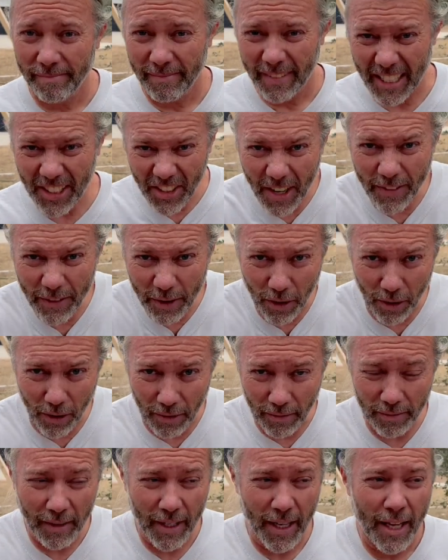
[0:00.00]
is
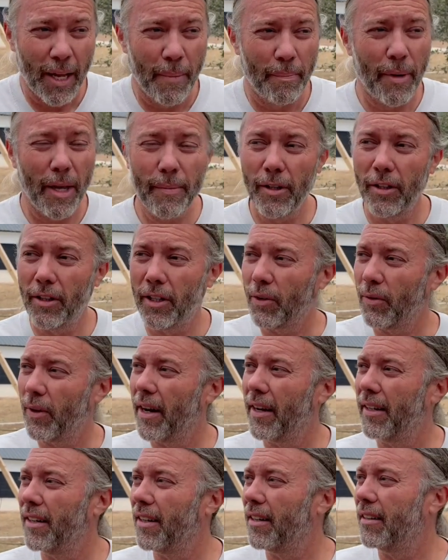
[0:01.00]
difficult. Maybe you look
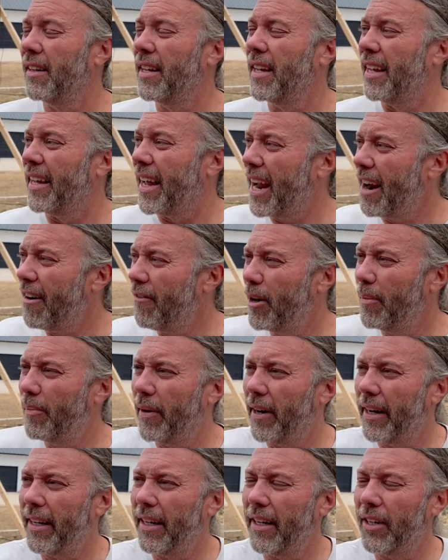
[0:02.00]
around and go,
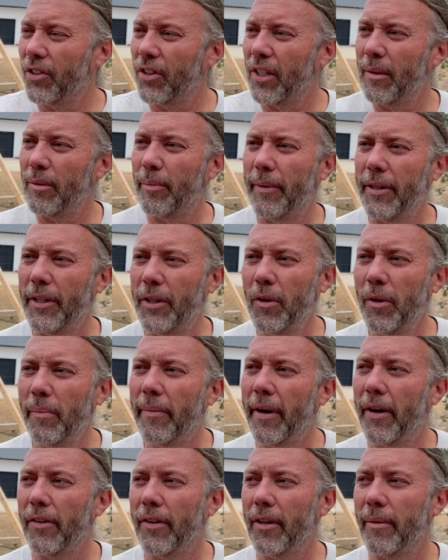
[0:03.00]
everybody else seems to be doing
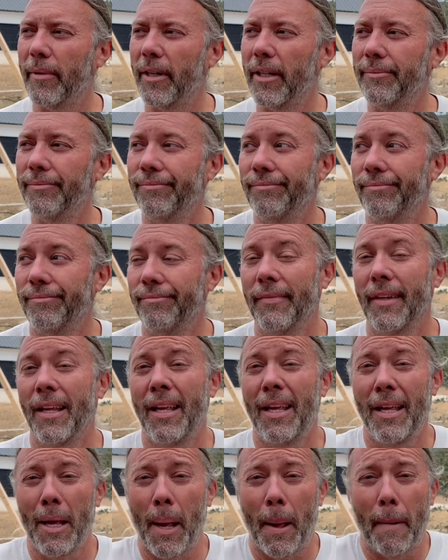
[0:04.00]
better than me.
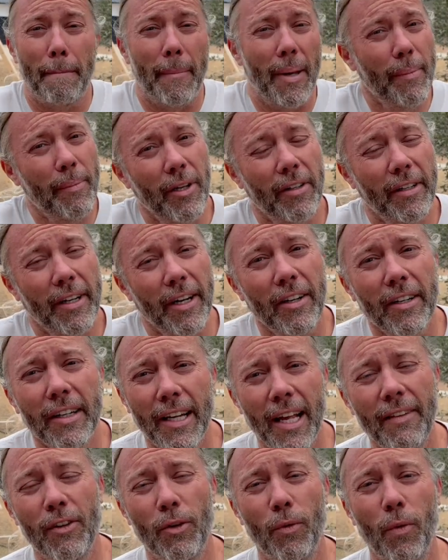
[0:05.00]
Maybe you're carrying a
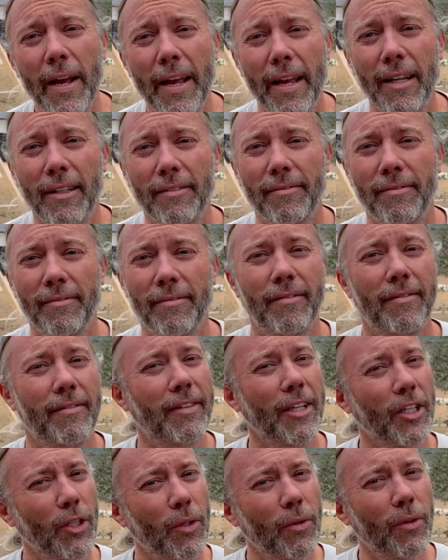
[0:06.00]
heavy weight
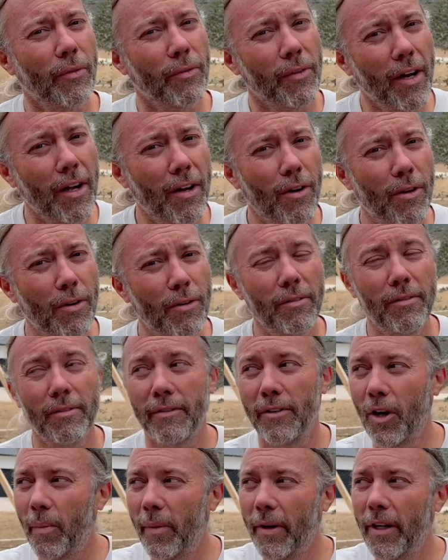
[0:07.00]
that you don't know
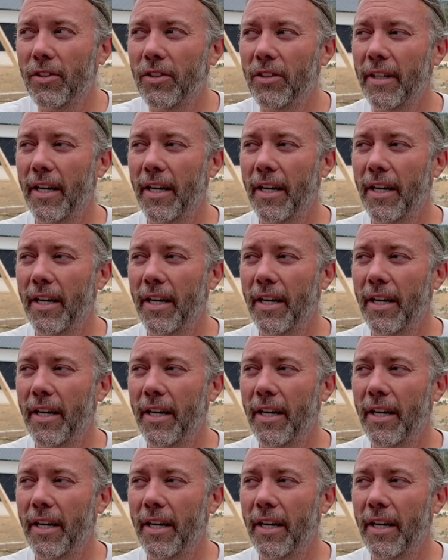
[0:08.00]
nobody else is